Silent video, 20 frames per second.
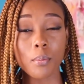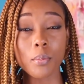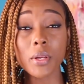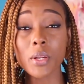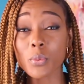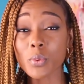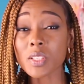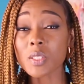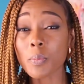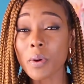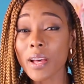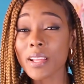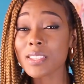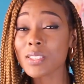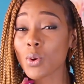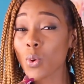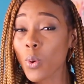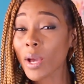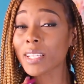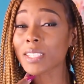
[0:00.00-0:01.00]
but it responds
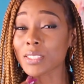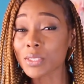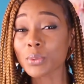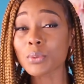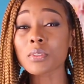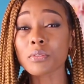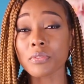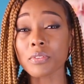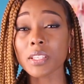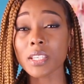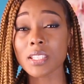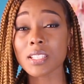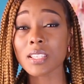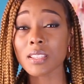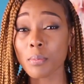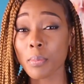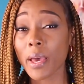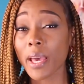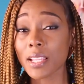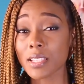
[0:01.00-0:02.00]
quite dutifully to the
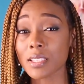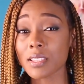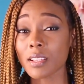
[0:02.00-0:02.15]
bad